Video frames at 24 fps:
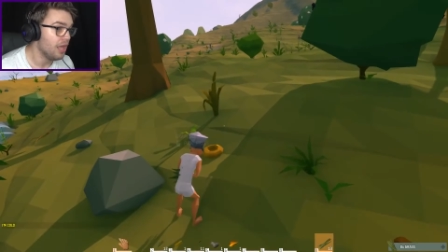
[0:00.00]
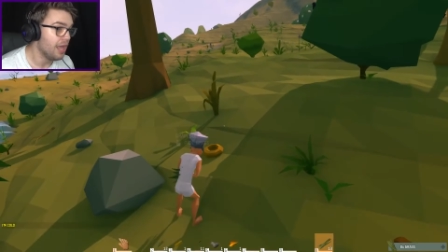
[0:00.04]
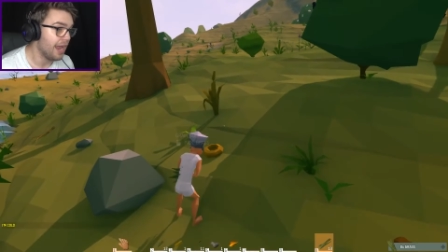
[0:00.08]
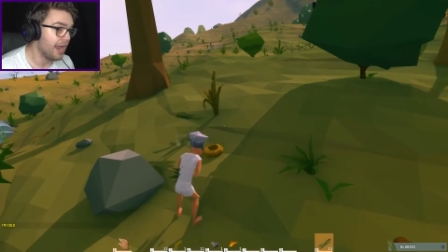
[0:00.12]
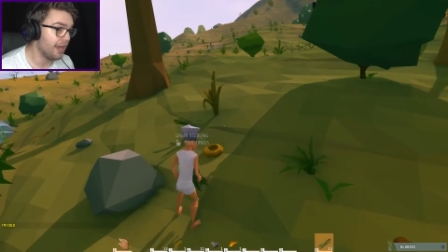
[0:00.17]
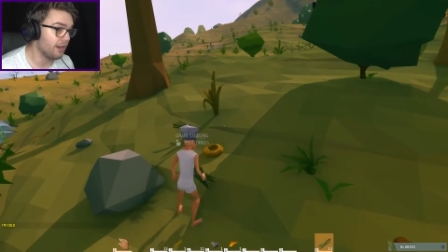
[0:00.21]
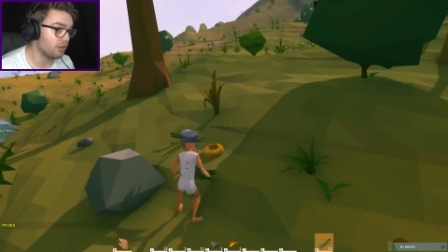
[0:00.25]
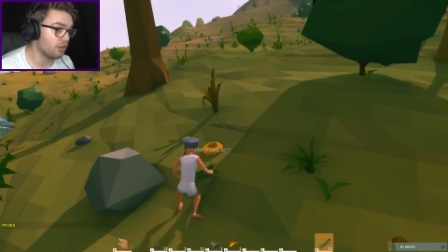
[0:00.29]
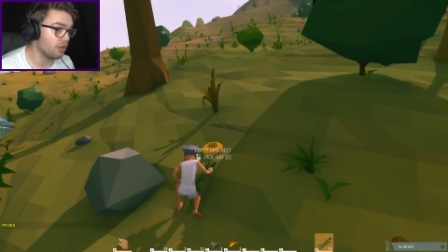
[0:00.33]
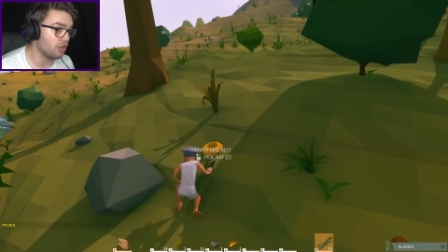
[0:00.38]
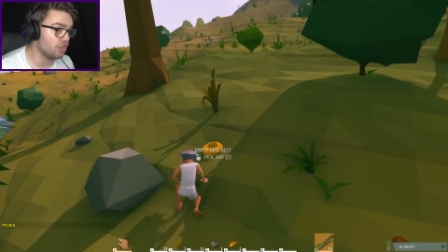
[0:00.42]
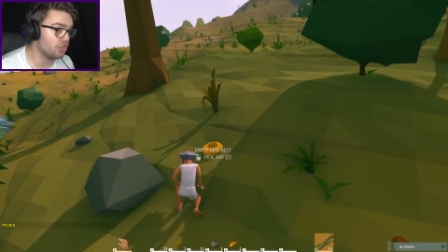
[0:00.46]

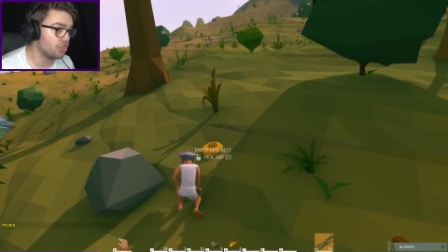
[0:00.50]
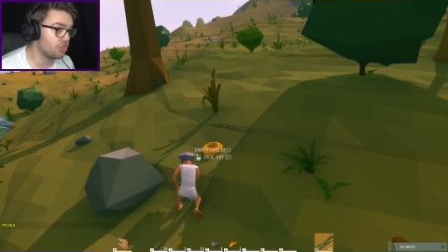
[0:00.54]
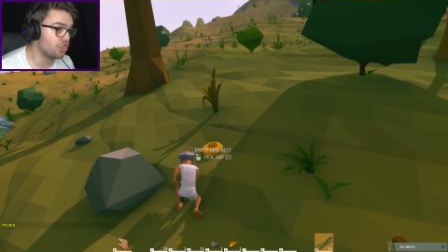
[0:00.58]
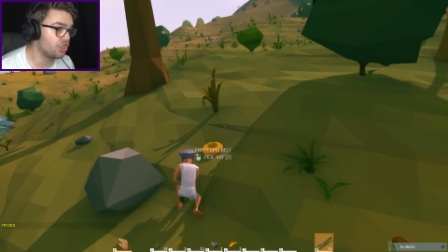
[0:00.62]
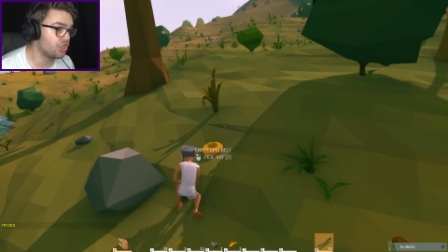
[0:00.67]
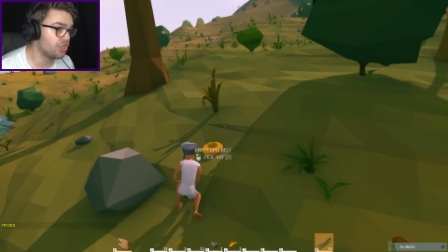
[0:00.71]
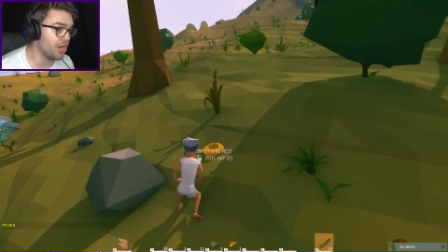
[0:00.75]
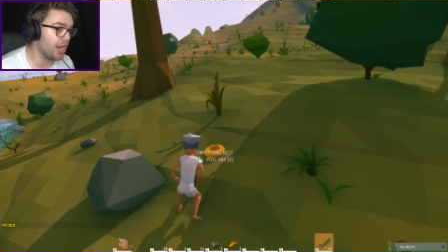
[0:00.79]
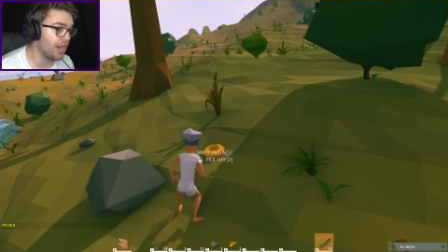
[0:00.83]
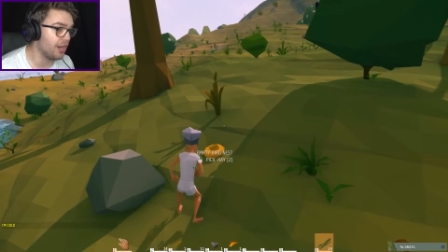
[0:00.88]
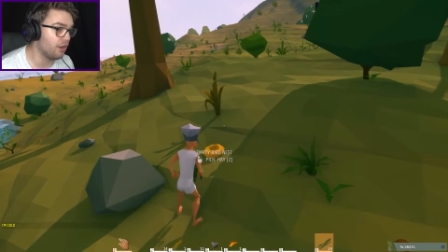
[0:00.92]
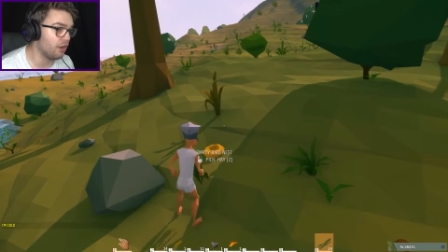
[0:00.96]
and I got
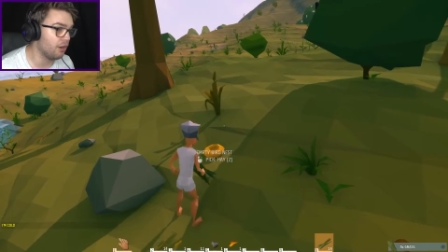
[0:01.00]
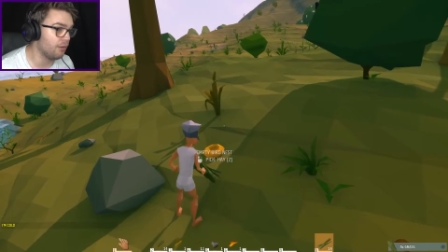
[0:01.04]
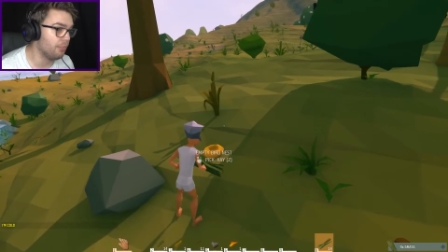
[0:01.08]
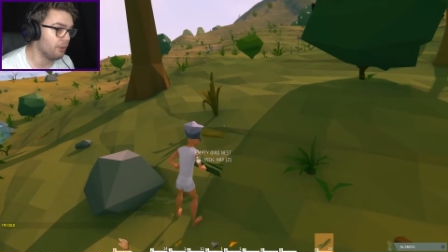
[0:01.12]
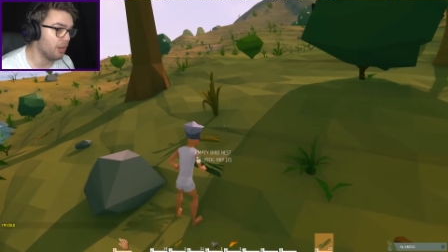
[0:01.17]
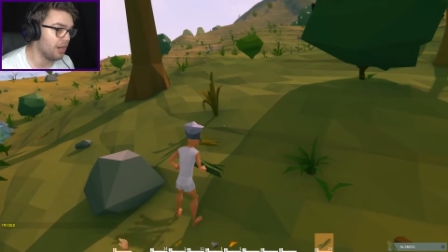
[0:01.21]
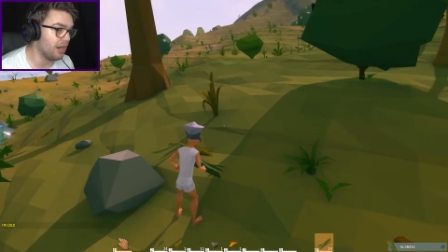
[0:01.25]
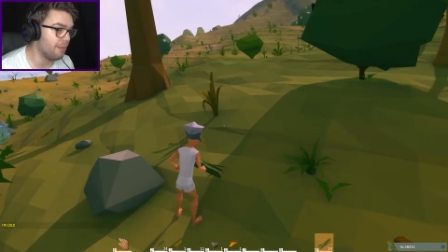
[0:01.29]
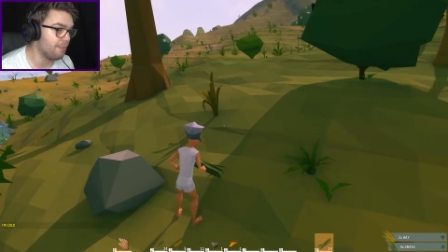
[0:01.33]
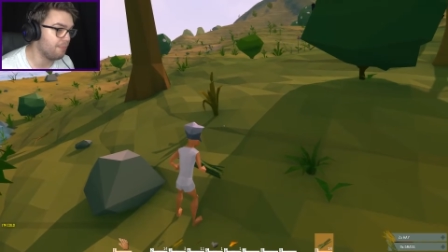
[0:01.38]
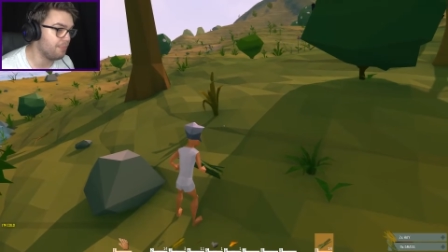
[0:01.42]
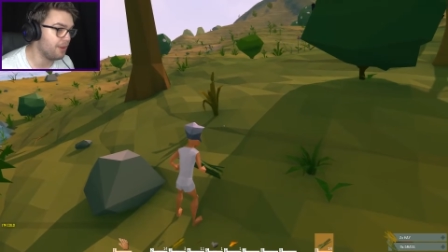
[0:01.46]
shat on
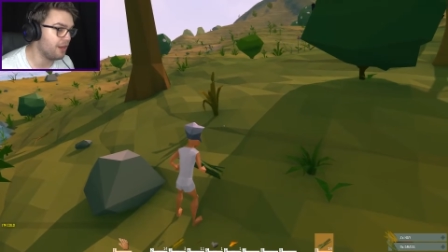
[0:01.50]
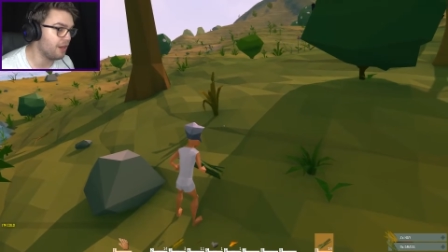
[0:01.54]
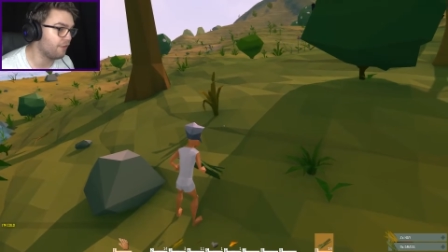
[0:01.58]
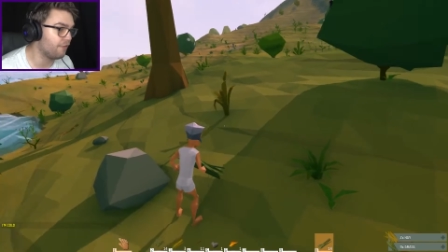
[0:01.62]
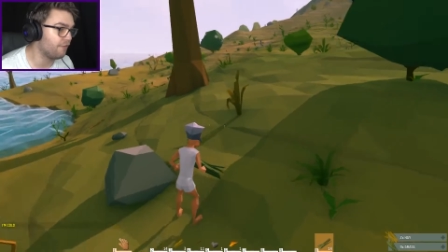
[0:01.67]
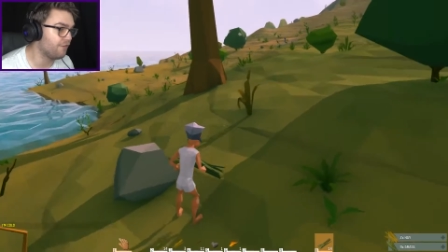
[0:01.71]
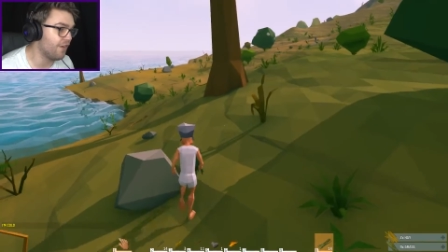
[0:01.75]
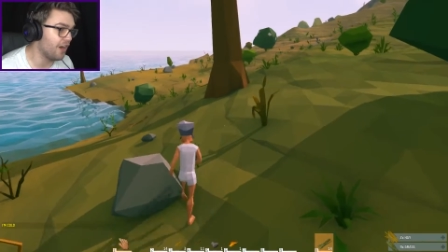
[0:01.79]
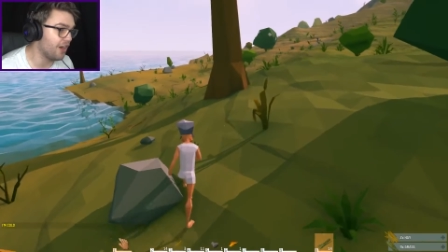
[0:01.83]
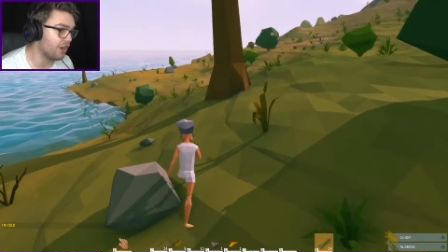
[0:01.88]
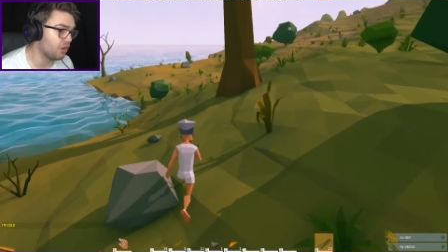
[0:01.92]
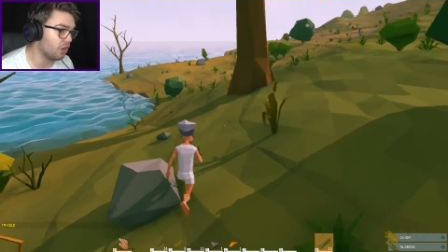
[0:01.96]
by a big
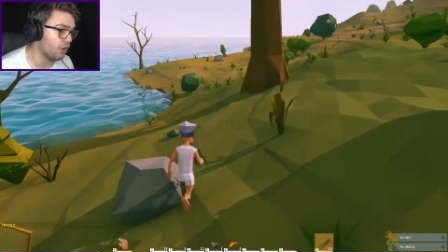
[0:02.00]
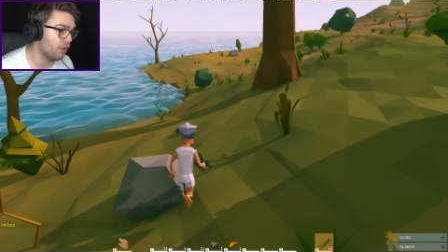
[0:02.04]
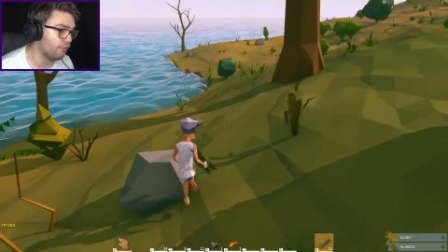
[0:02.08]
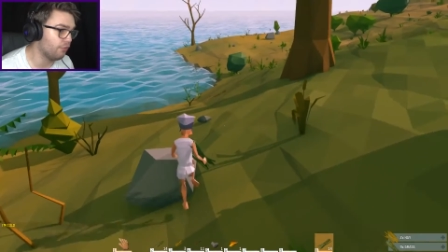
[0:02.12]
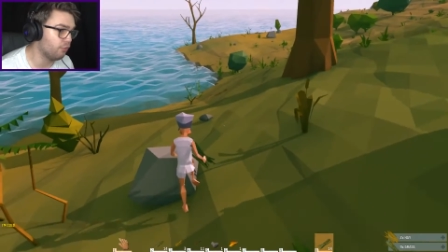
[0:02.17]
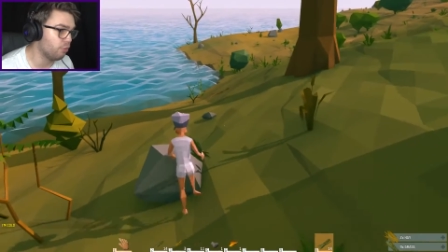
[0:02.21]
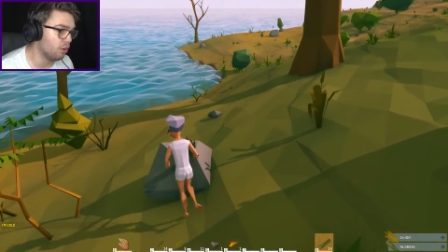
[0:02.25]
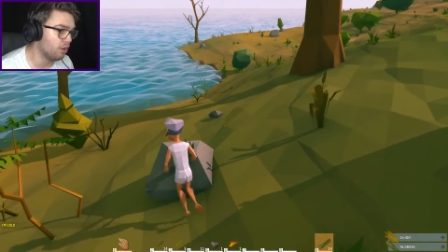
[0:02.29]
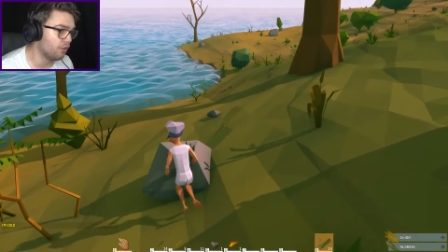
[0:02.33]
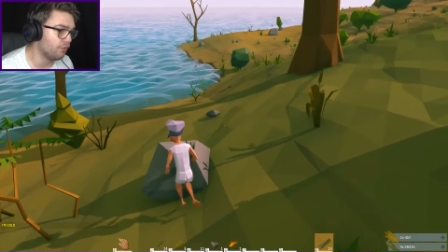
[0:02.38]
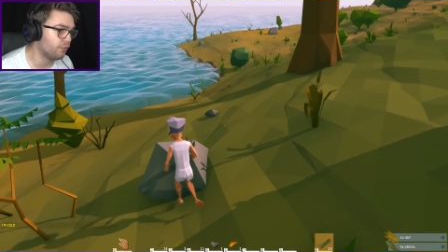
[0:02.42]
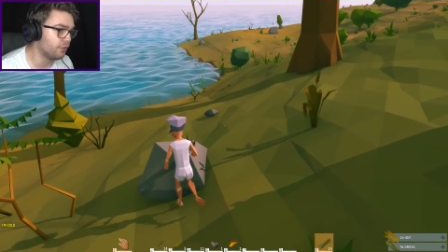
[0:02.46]
fuck off
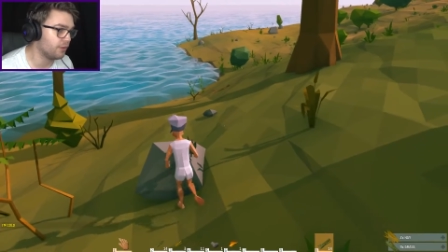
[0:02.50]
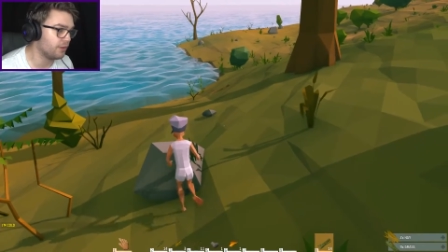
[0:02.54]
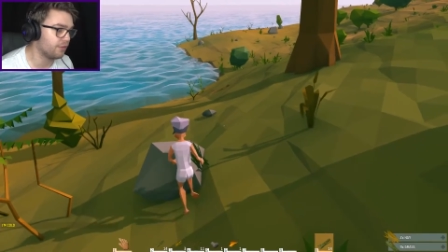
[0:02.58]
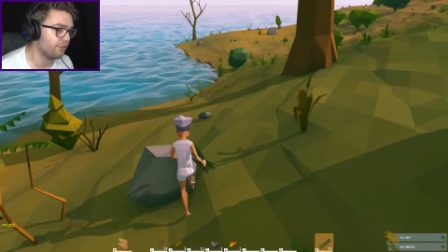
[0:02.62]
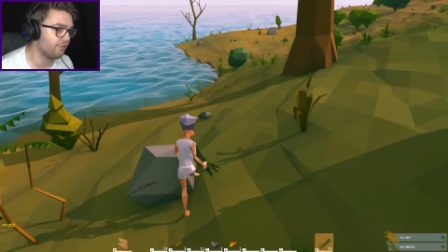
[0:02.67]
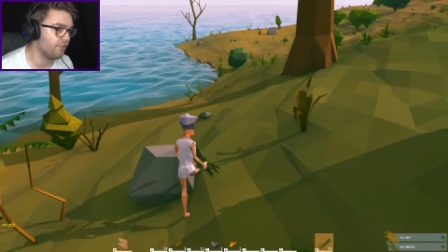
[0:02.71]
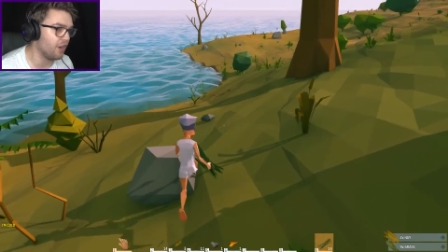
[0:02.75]
wolf with